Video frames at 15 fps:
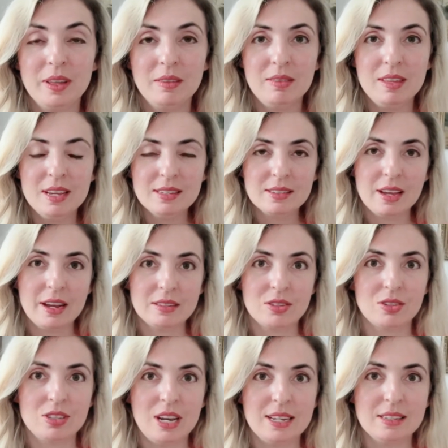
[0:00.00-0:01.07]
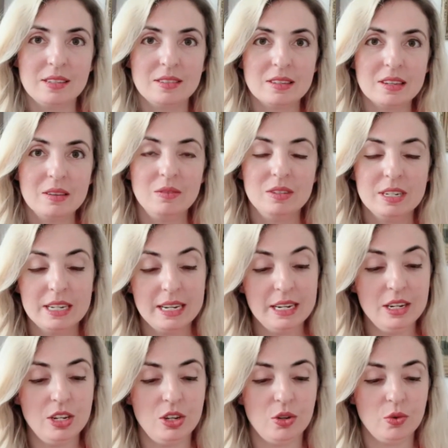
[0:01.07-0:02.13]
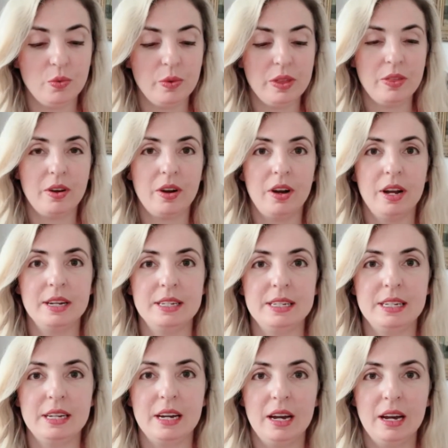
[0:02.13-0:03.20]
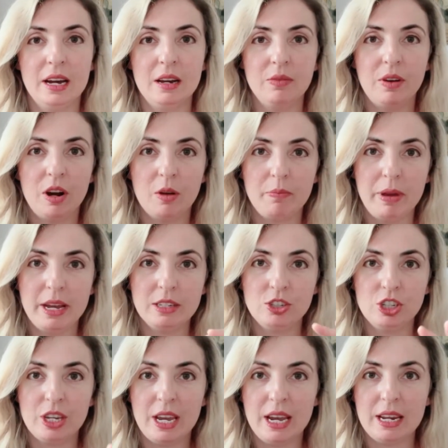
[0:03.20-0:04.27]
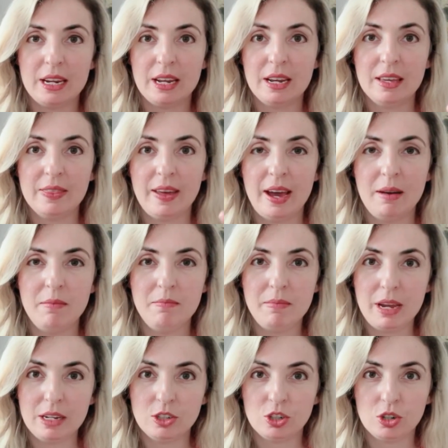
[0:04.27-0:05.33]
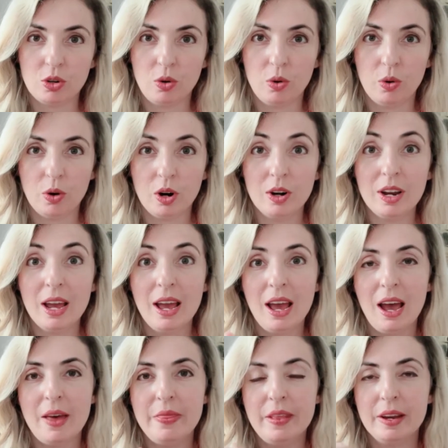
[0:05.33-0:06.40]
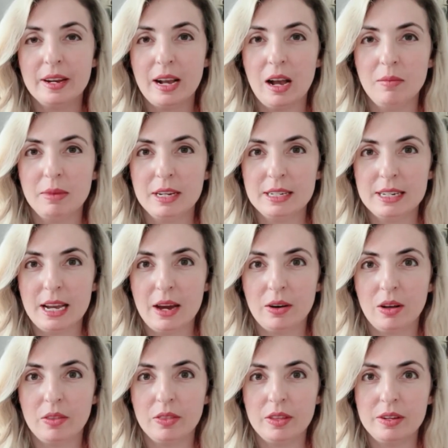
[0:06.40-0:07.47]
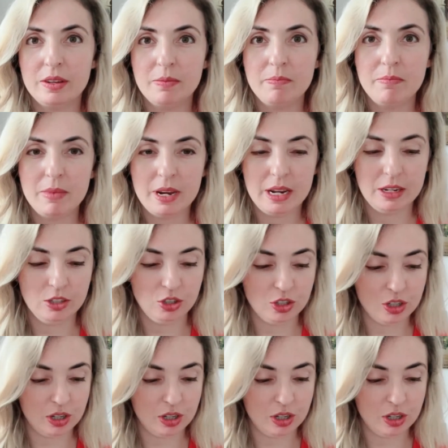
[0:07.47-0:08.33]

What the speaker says: these exercises continue with our idea of arpeggiating that major chord and then coming down on the diminished